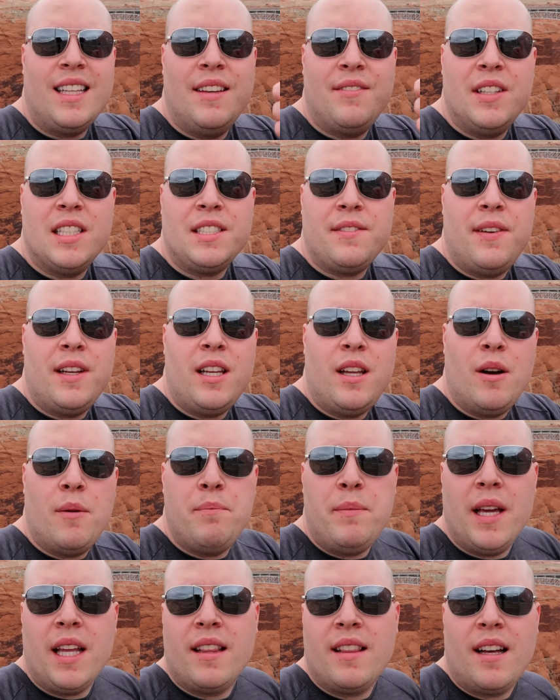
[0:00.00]
give this video
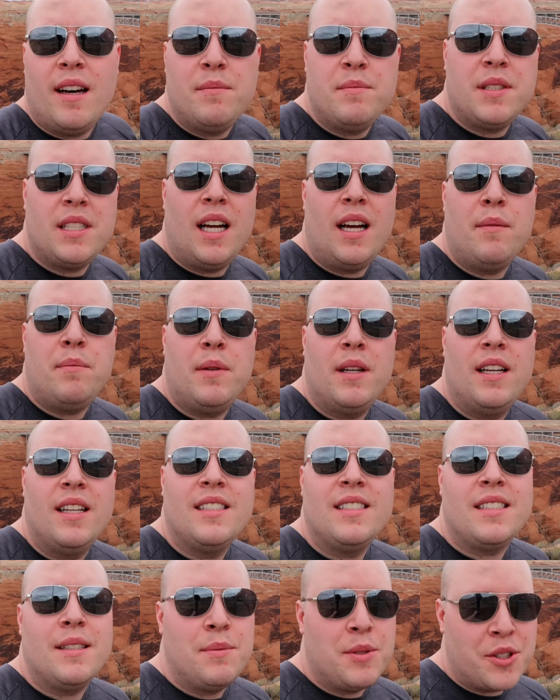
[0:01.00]
a big thumbs up,
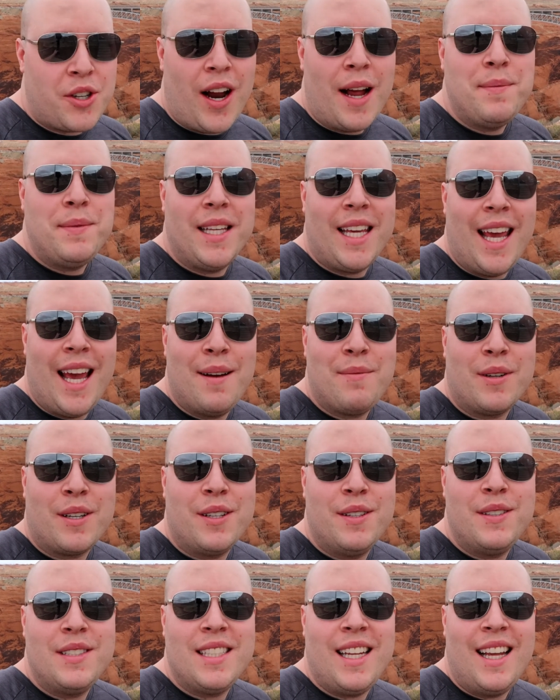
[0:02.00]
subscribe to
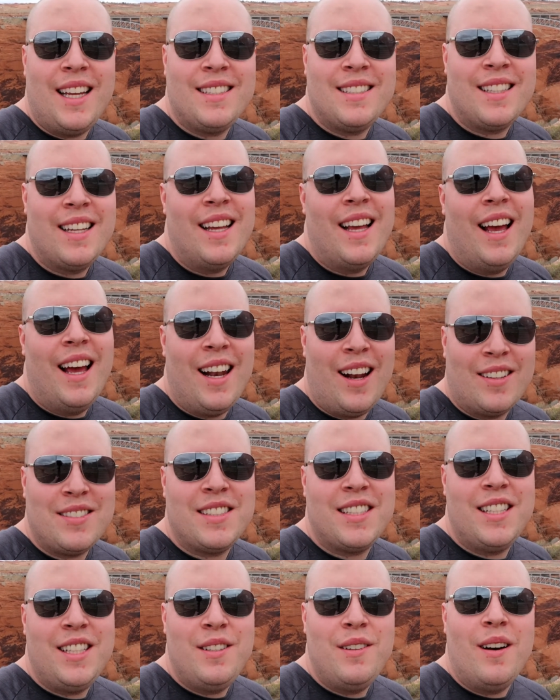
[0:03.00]
Camera Crusades, and I'll
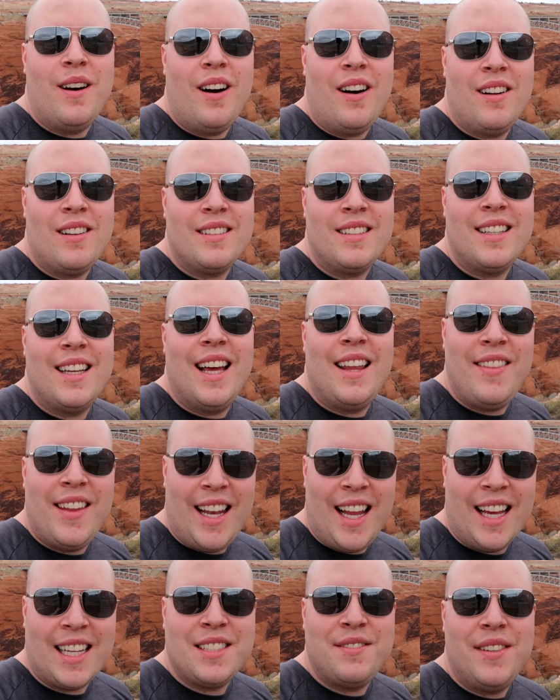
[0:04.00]
see you all in
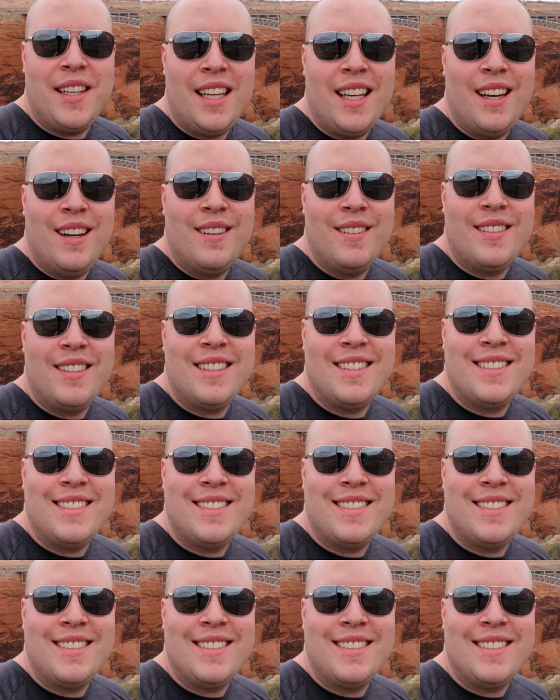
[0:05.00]
the next video.